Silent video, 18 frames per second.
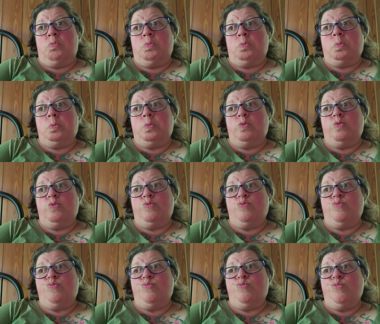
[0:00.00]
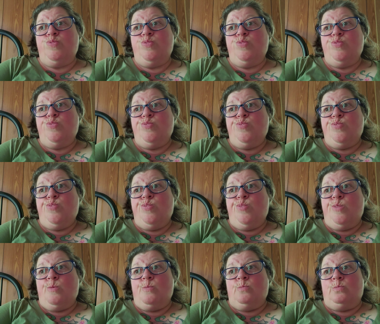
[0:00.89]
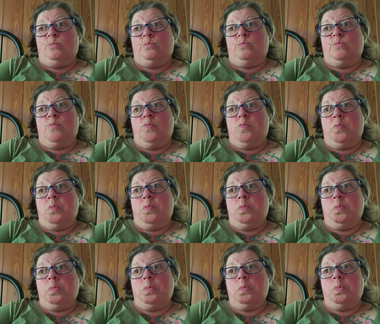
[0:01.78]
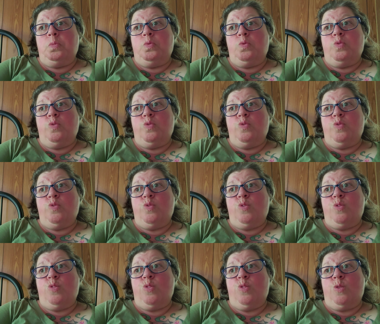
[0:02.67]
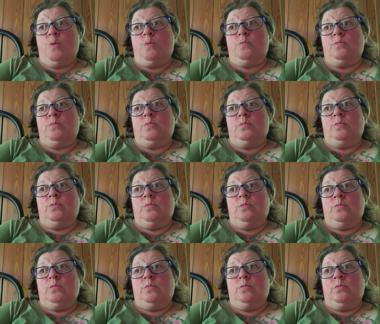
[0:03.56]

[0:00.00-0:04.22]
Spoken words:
Nothing is said.